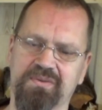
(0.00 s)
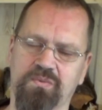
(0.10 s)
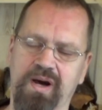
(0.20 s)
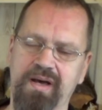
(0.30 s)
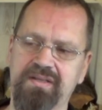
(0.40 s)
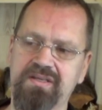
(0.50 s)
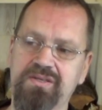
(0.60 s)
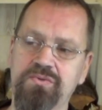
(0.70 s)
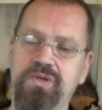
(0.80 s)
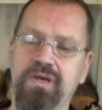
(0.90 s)
why the
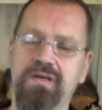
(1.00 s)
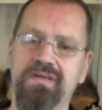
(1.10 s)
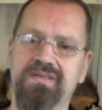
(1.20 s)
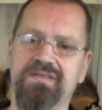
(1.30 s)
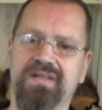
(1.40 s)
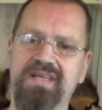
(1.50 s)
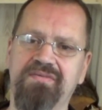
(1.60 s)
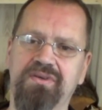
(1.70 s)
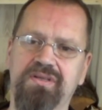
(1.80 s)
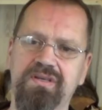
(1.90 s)
UK is
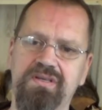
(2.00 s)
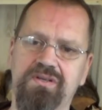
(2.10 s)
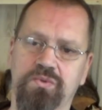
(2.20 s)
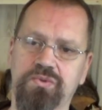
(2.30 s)
leaving the EU